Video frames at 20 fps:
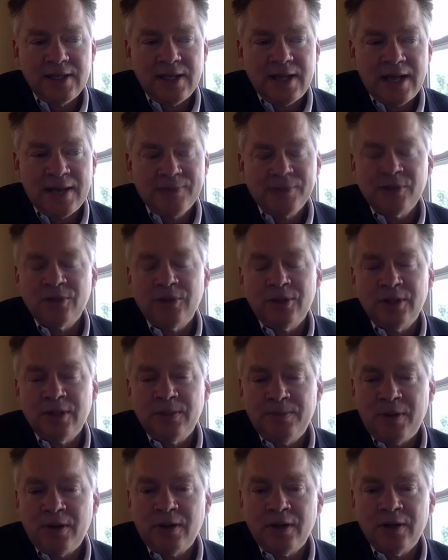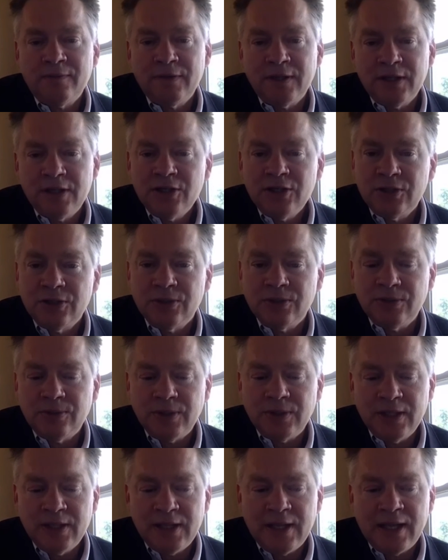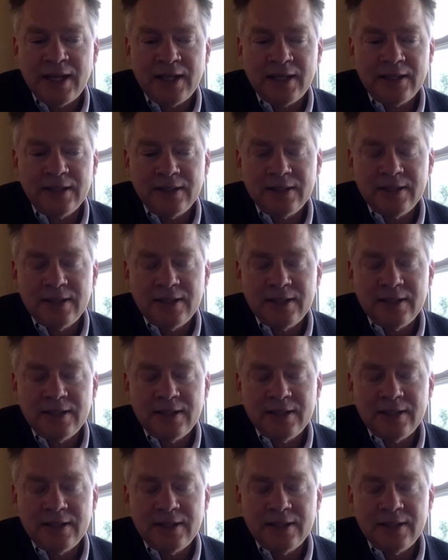absolutely part of the issue, in that